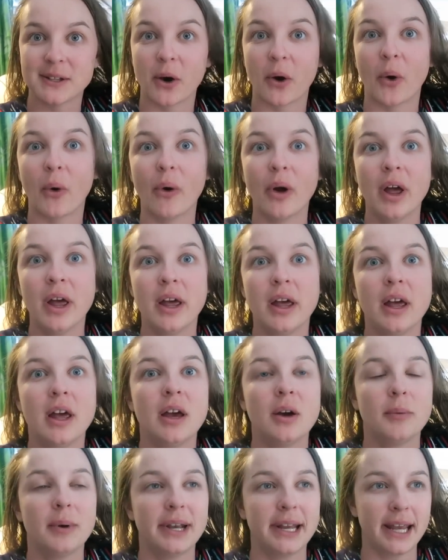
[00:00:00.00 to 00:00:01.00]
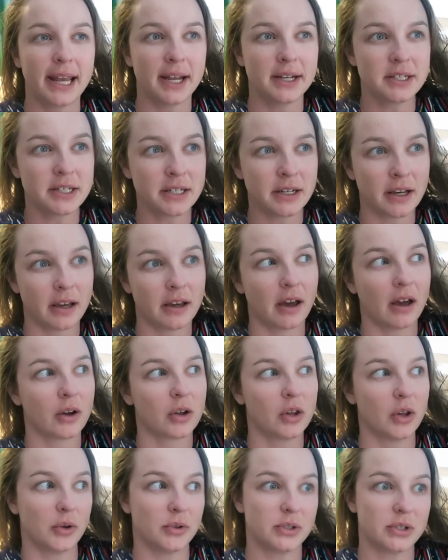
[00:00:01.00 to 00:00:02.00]
So when Andy and I
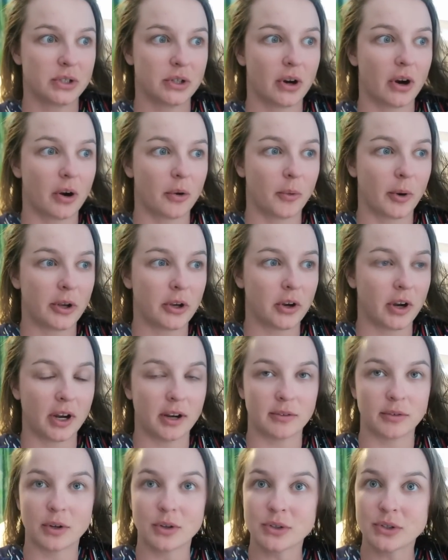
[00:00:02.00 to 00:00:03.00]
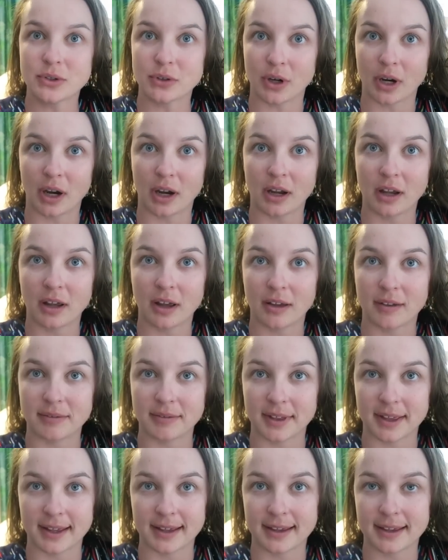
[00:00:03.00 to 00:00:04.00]
got close to our one year anniversary
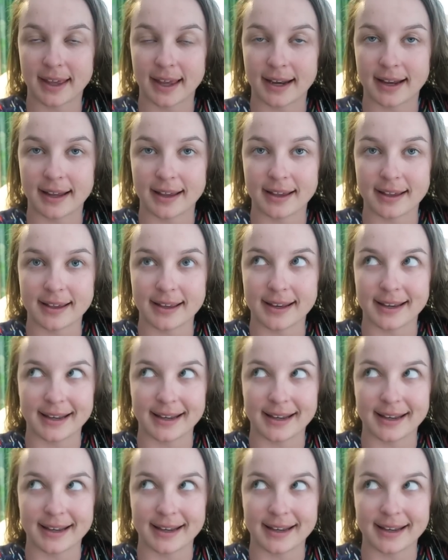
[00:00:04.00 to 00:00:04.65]
of like getting